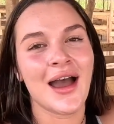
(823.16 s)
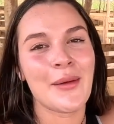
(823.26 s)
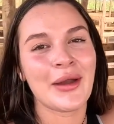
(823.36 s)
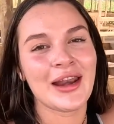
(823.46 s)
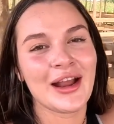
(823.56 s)

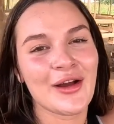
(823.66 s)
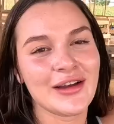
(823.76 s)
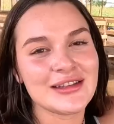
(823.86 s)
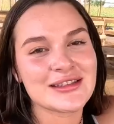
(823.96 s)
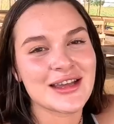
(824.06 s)
I'm gonna go
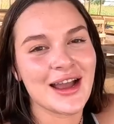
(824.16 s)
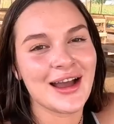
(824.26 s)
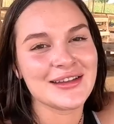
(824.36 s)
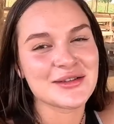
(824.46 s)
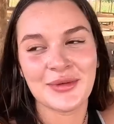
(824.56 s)
and say
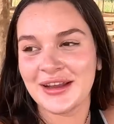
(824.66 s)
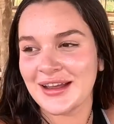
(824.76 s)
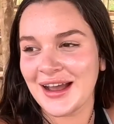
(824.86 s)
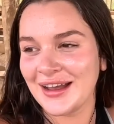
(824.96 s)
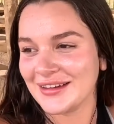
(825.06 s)
hi to my
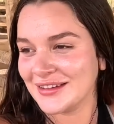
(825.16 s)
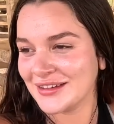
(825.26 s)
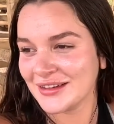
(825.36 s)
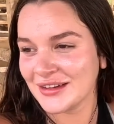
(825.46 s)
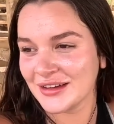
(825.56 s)
dad.
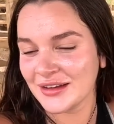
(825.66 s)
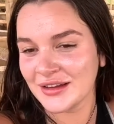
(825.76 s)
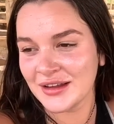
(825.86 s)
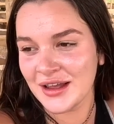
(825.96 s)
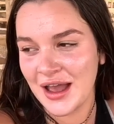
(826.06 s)

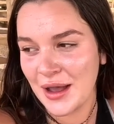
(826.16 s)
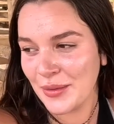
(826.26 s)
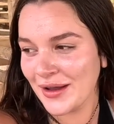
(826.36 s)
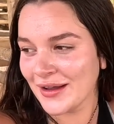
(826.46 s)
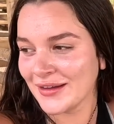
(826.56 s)

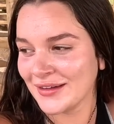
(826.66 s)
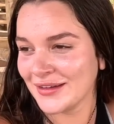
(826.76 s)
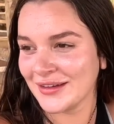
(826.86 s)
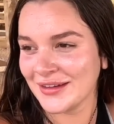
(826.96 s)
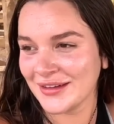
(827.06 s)
Abba!
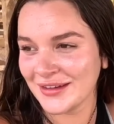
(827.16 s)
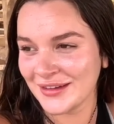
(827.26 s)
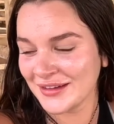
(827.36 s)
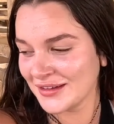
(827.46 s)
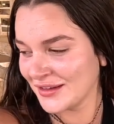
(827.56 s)

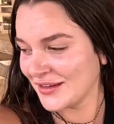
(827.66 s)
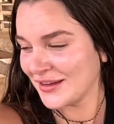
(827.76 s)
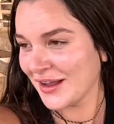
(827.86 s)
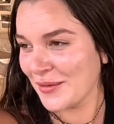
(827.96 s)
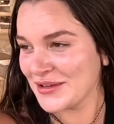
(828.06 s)

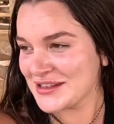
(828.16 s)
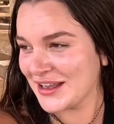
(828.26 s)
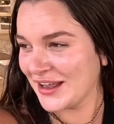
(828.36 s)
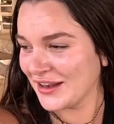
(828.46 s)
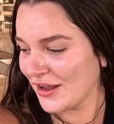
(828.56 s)
Come and
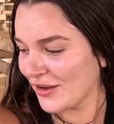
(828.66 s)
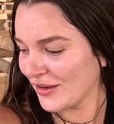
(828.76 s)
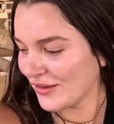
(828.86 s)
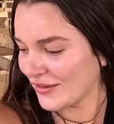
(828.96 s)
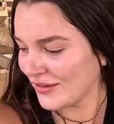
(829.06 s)
say hello.
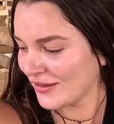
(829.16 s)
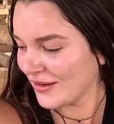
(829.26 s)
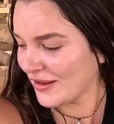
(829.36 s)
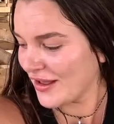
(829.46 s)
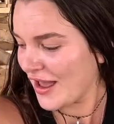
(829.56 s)

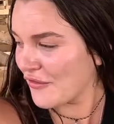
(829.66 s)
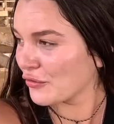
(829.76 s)
Huh?